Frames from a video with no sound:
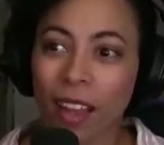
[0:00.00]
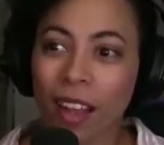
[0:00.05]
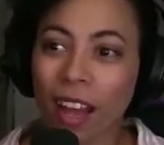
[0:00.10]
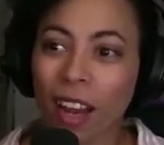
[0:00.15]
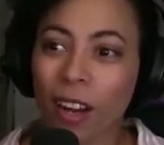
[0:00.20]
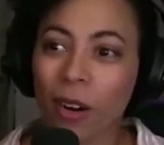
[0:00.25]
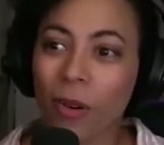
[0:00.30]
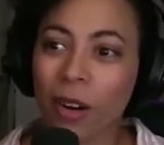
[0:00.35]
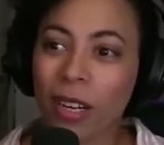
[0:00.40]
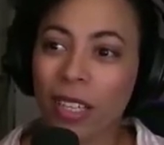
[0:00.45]
I
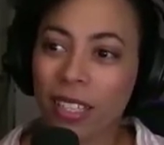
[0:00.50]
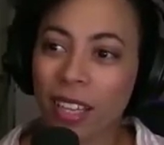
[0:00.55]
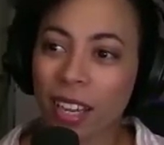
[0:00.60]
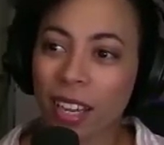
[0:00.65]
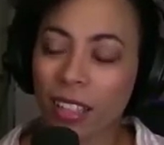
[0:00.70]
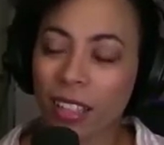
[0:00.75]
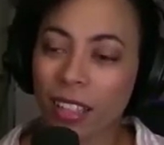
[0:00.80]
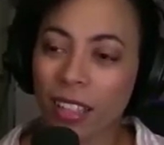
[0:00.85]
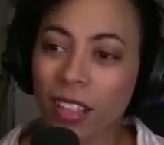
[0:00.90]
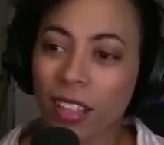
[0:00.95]
don't want to say
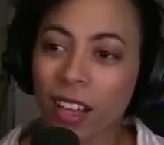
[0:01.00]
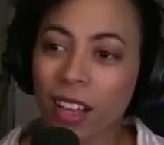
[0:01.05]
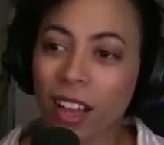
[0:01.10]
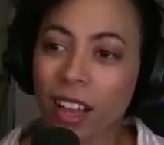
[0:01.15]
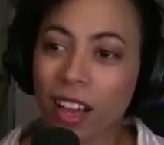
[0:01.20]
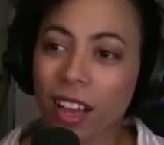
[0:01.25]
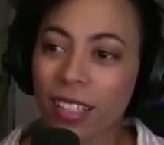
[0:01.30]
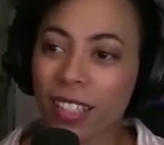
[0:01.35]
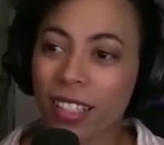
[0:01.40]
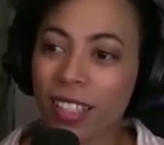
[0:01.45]
a little
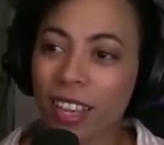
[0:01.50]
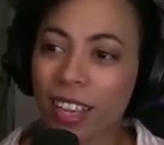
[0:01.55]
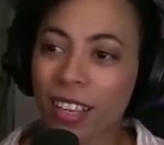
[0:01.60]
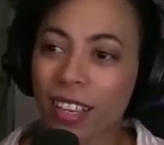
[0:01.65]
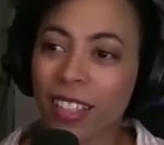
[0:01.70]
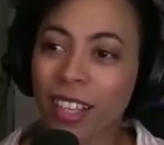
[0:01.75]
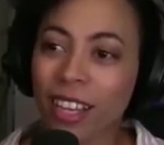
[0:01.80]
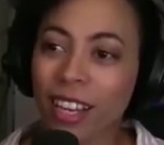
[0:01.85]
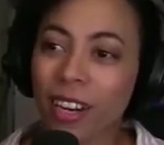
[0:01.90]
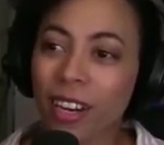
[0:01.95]

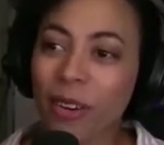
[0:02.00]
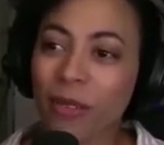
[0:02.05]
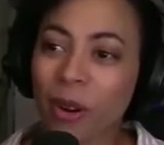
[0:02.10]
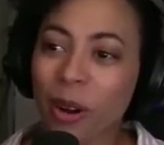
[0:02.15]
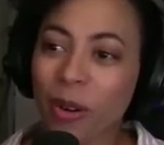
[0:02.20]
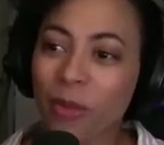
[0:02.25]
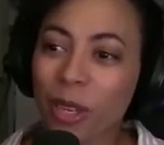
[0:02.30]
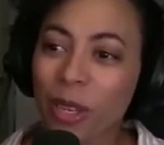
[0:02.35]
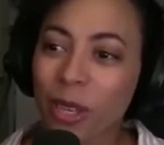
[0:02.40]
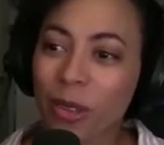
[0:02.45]
unsettling
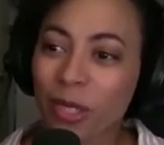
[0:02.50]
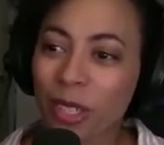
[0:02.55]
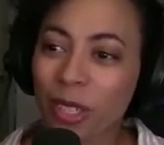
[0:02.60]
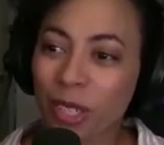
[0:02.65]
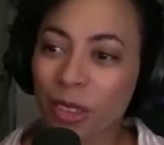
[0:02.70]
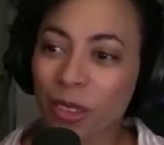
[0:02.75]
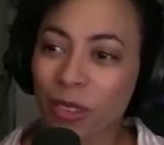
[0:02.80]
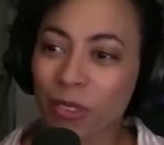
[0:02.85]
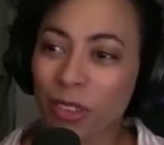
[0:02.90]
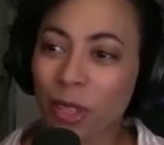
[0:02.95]
when we use it
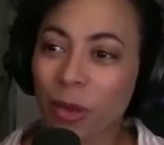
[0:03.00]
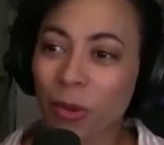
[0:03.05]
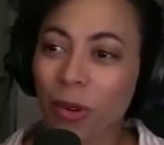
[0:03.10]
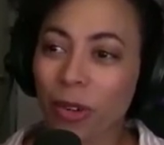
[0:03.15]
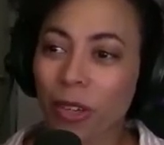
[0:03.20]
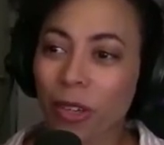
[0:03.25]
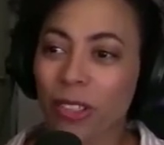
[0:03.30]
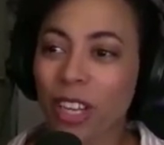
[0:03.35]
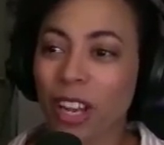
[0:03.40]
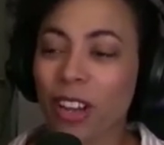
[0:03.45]
in the real
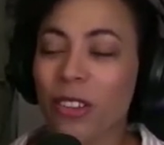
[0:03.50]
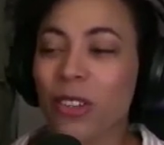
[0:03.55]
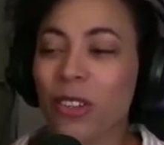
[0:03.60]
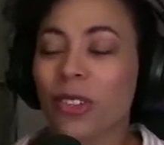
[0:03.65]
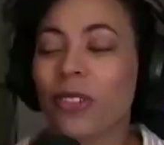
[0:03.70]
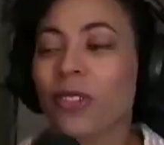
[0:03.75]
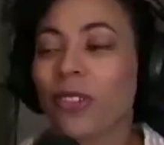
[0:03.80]
world. I'll use, for